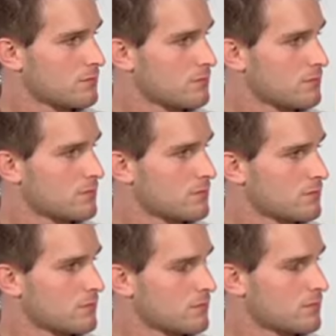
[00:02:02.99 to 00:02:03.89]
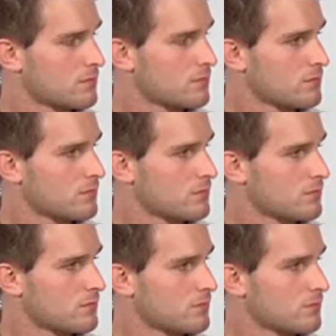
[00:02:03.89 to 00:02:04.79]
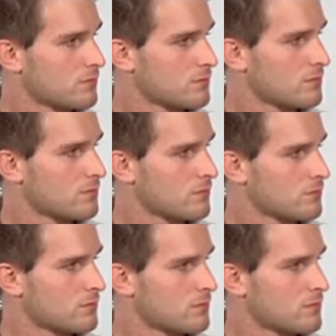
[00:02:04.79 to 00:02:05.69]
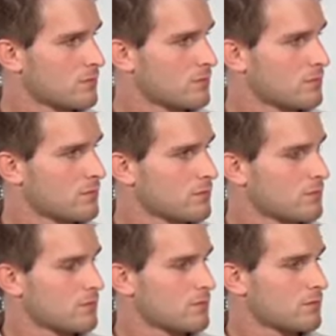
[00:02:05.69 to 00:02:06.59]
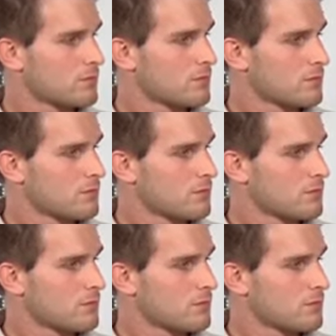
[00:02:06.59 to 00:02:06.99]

[no speech]